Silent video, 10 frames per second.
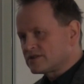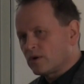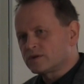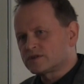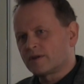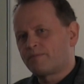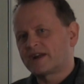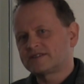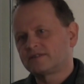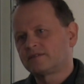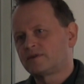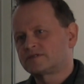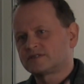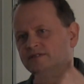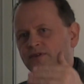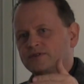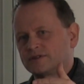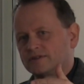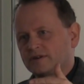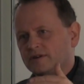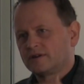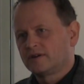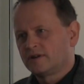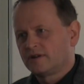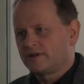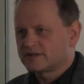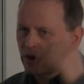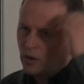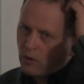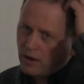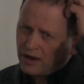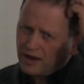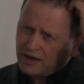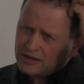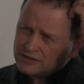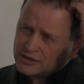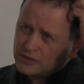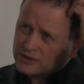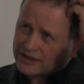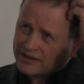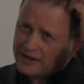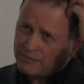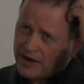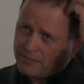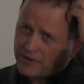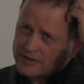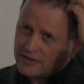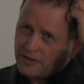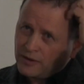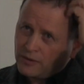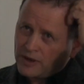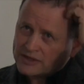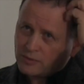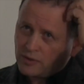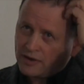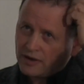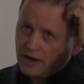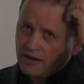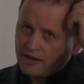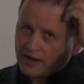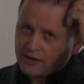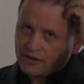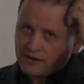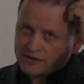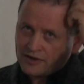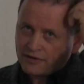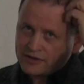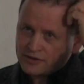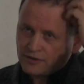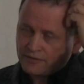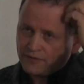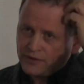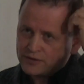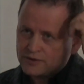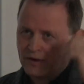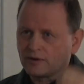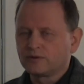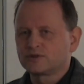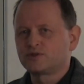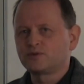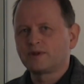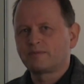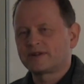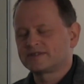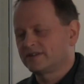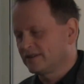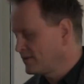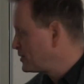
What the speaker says: it's also the present versus the future. There's a lawsuit, I think, in preparation in the US where the generations of the future are going to sue the president,